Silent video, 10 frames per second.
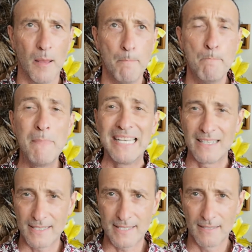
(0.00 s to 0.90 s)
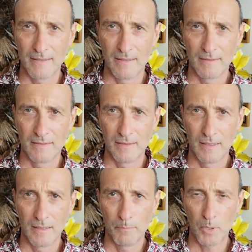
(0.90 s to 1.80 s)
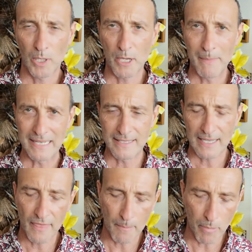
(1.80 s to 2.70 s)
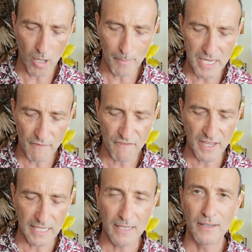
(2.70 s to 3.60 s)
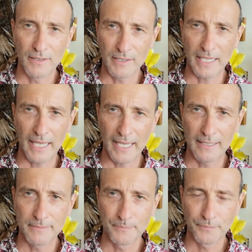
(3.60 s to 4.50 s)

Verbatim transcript: mint polyometer at the bottom of your feet, okay?